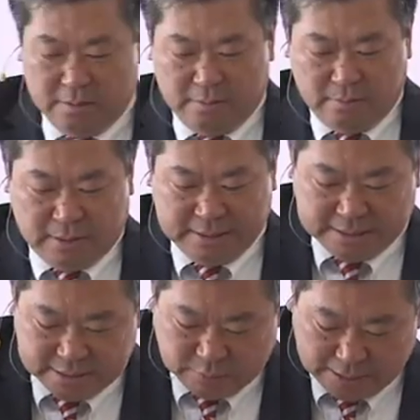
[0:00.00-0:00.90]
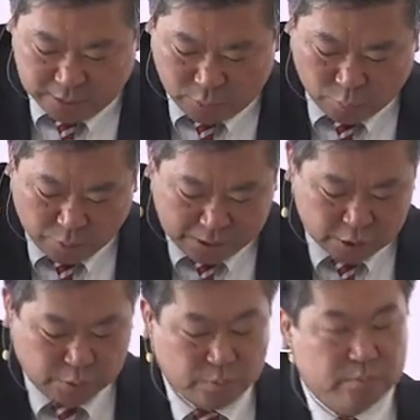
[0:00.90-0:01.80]
But this is what I think what we
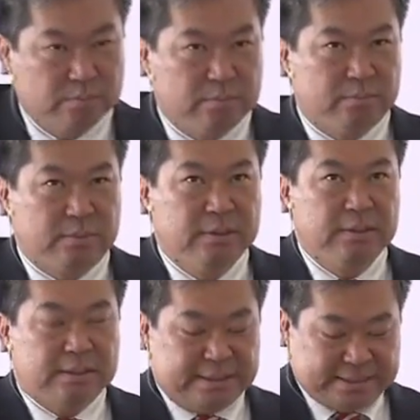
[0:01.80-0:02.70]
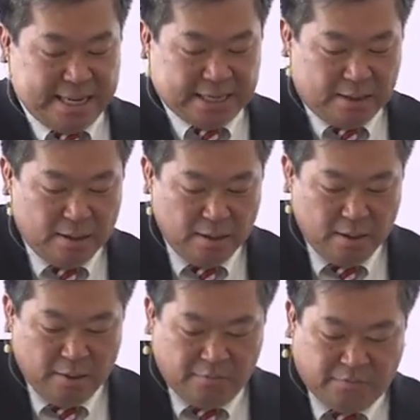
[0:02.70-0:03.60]
do. The second
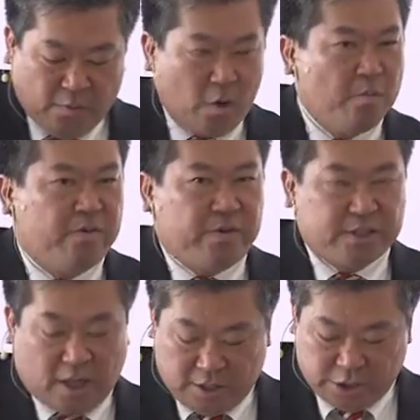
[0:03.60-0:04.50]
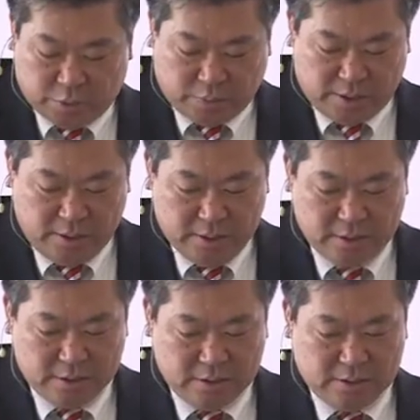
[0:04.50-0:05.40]
form of idolatry
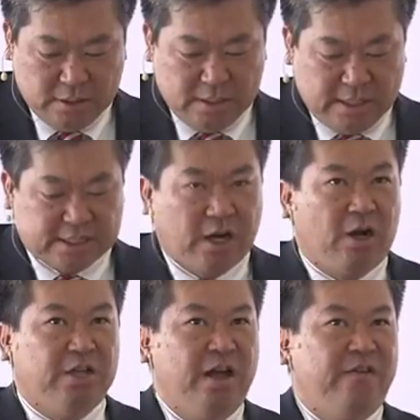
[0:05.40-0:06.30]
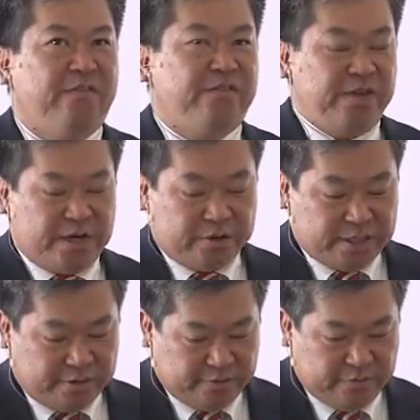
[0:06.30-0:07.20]
is called
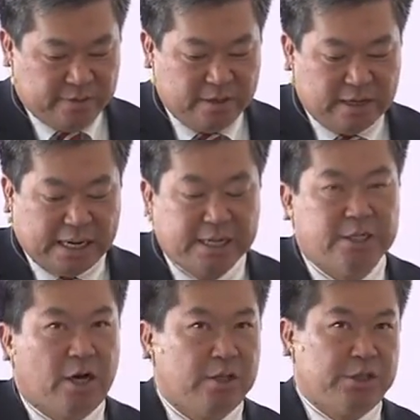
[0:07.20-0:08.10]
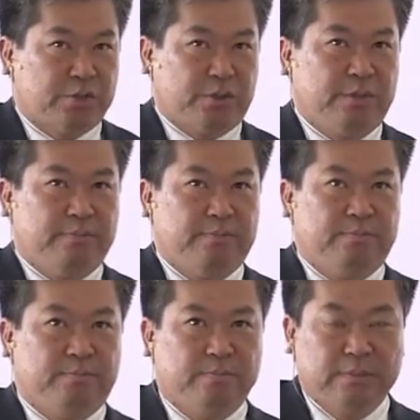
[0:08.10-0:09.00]
figurative idolatry,
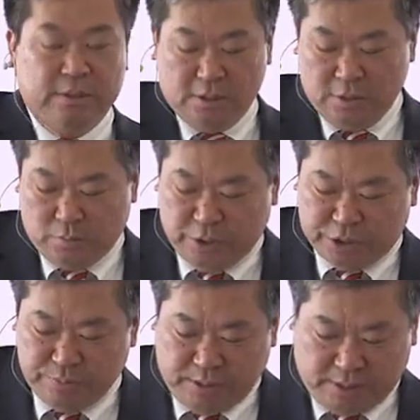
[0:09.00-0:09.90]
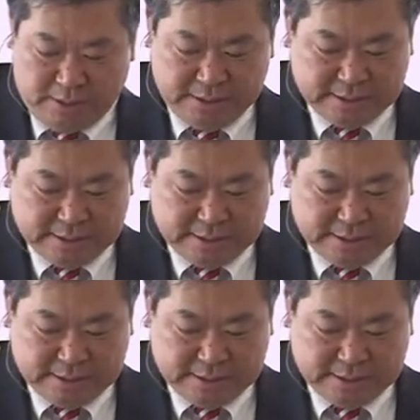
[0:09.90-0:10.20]
which means,